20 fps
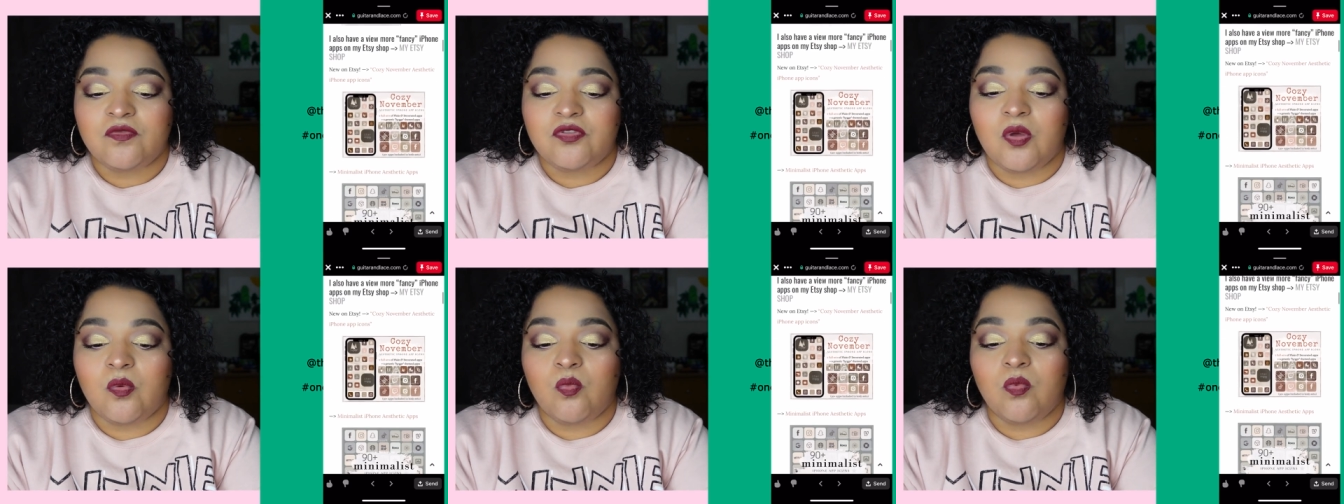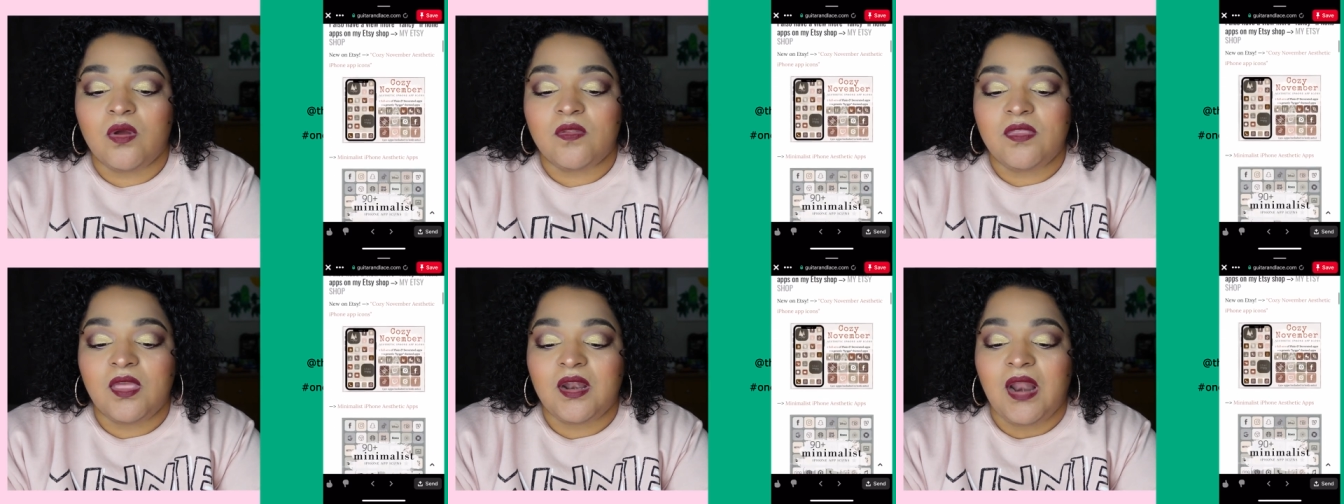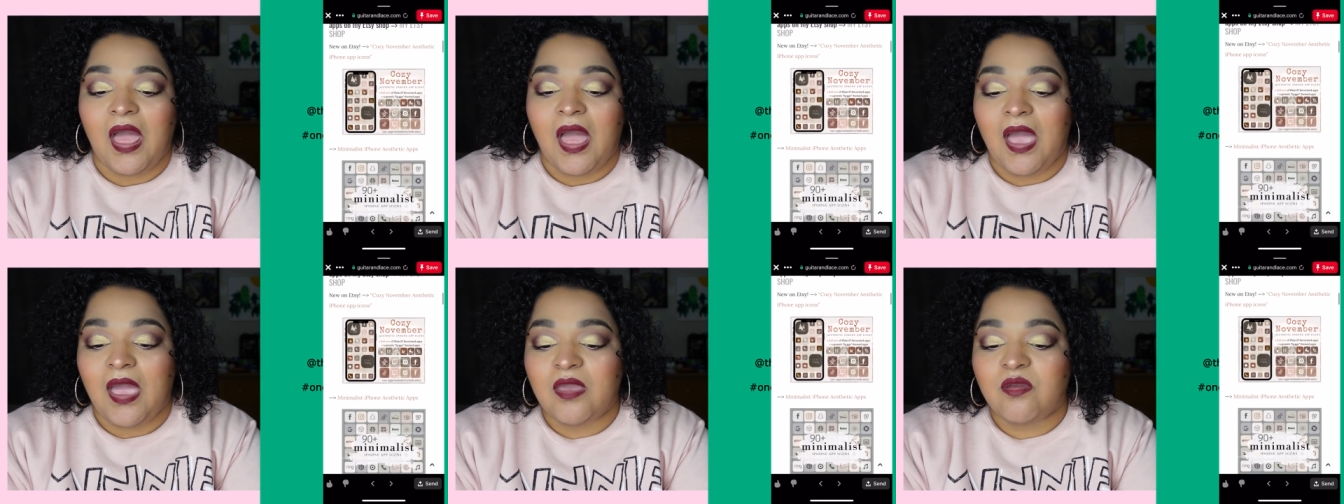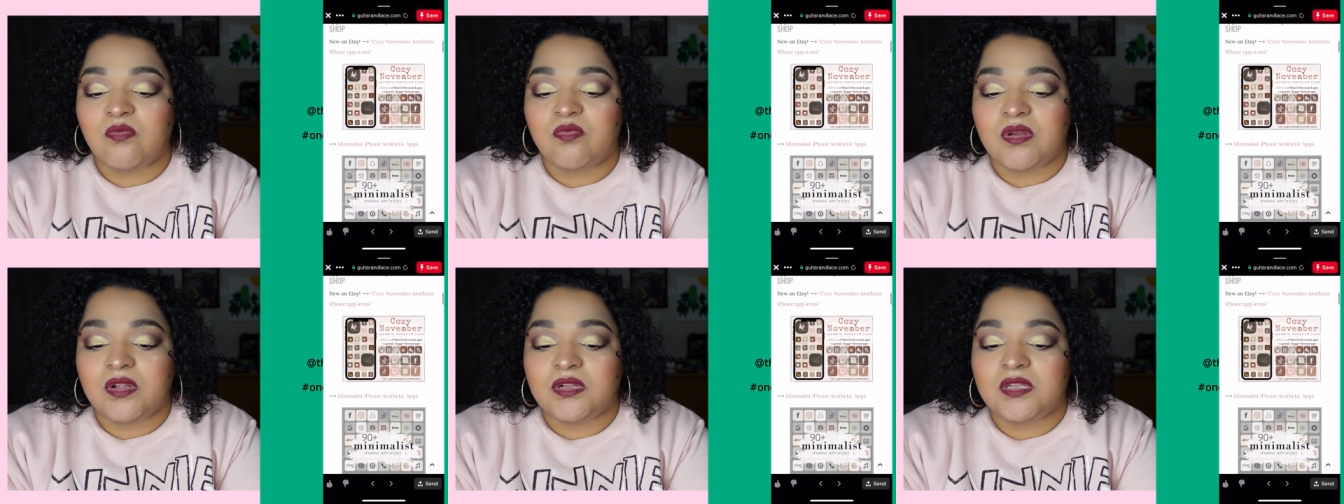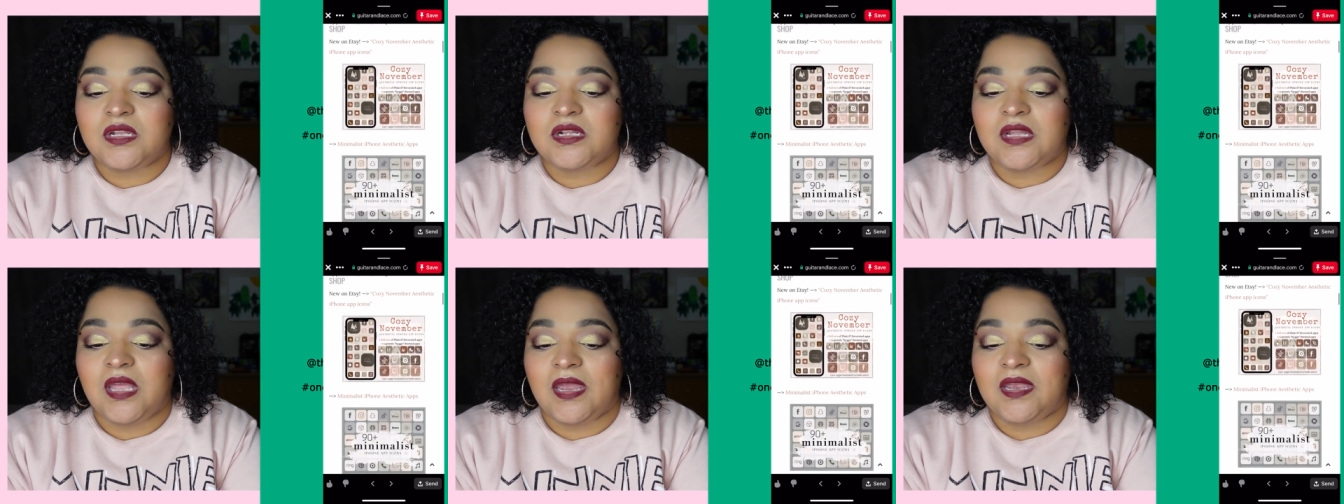The one that I
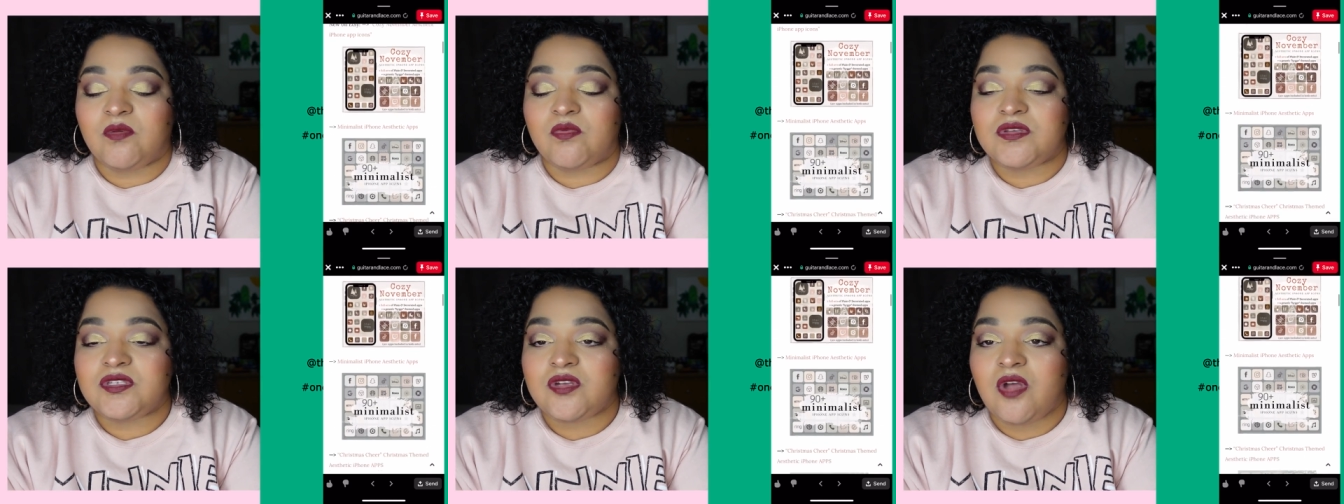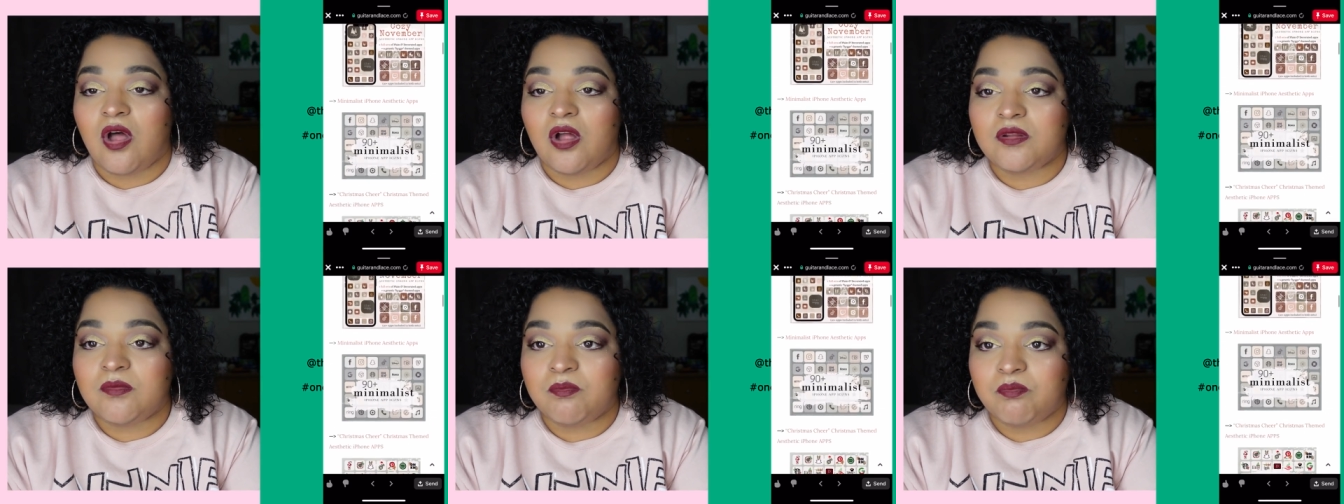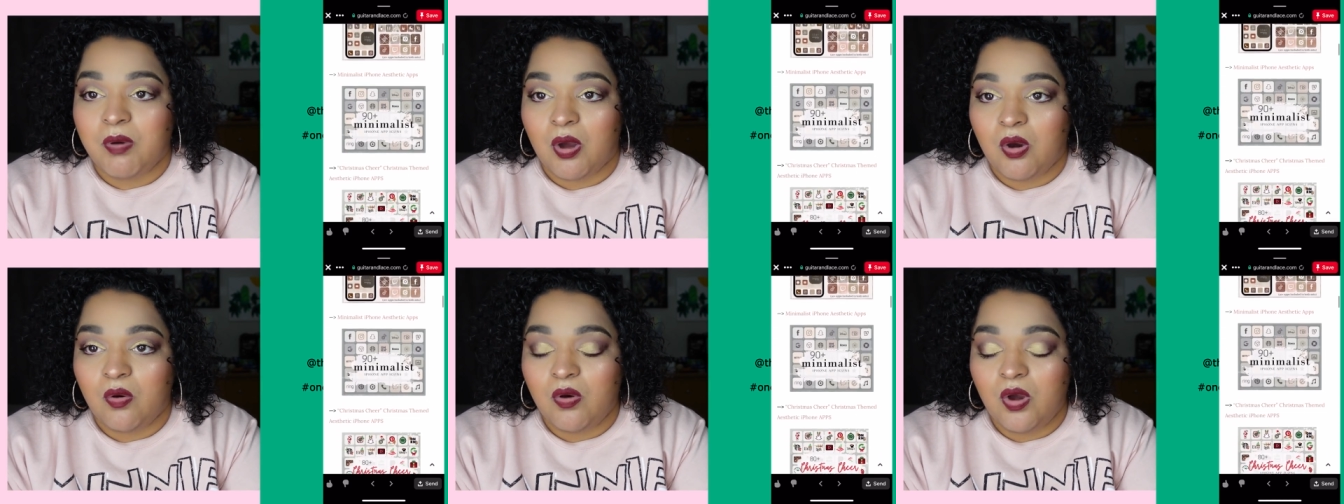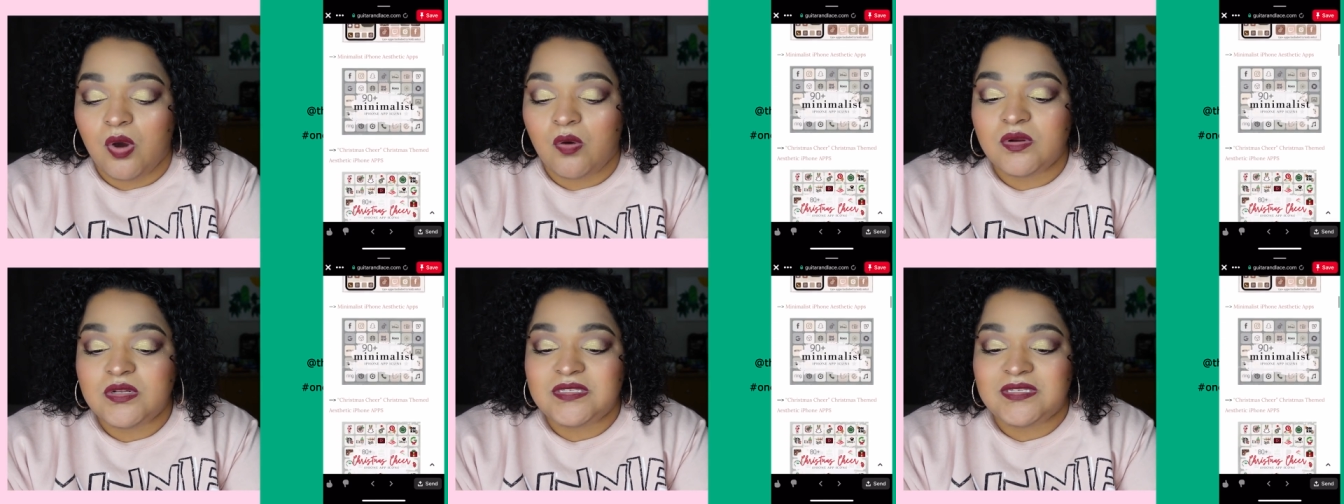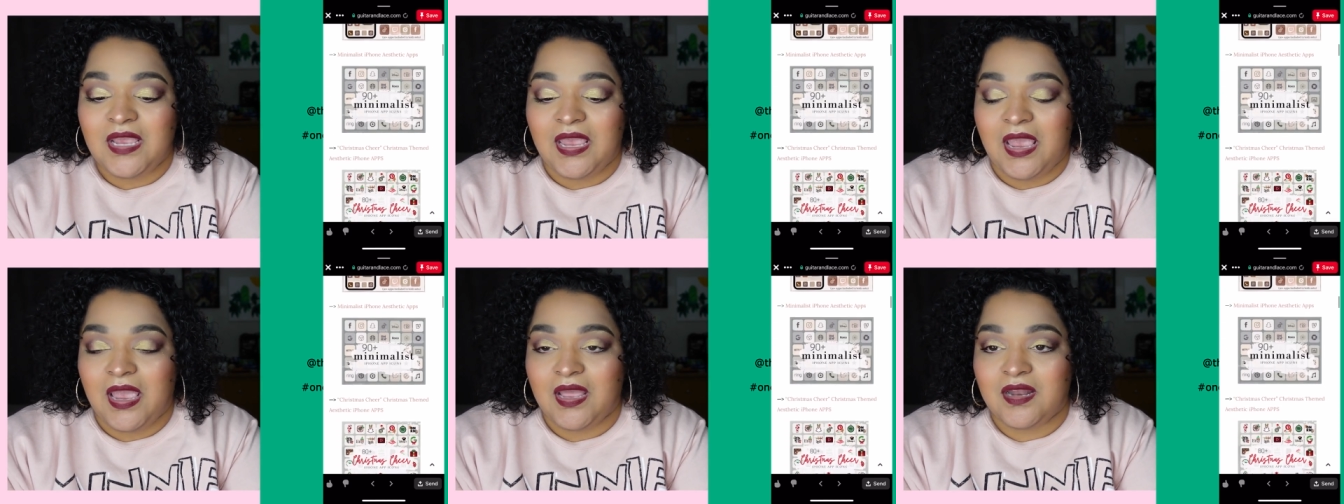really liked was called boho
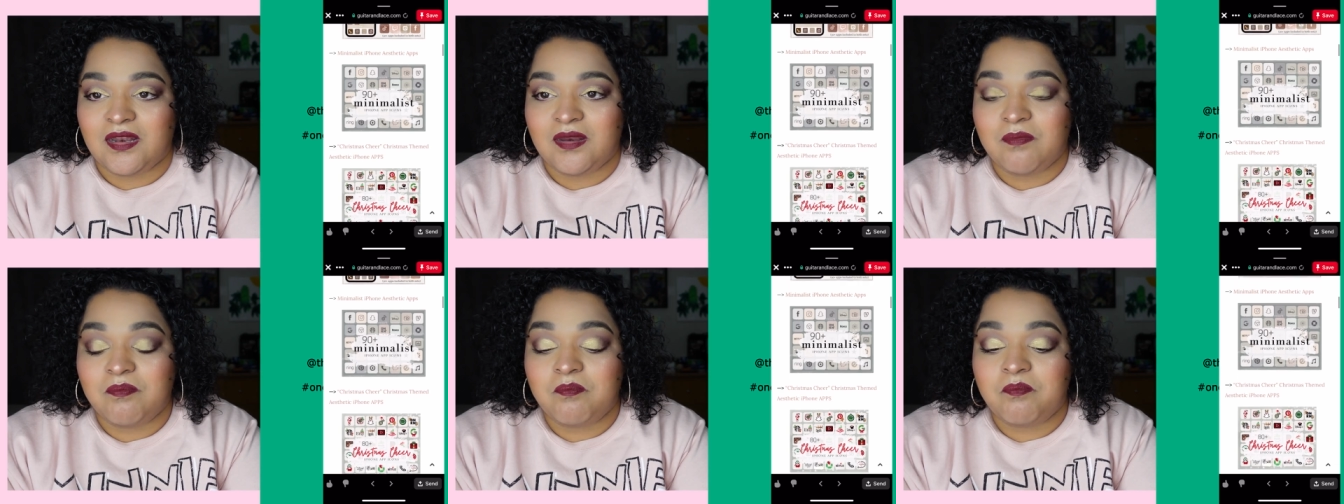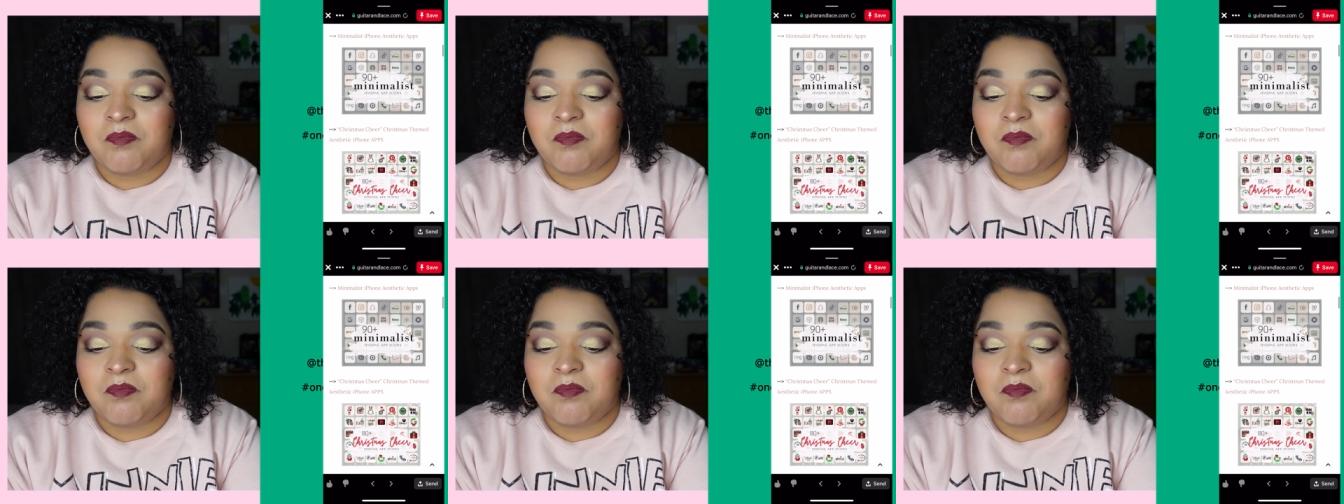tan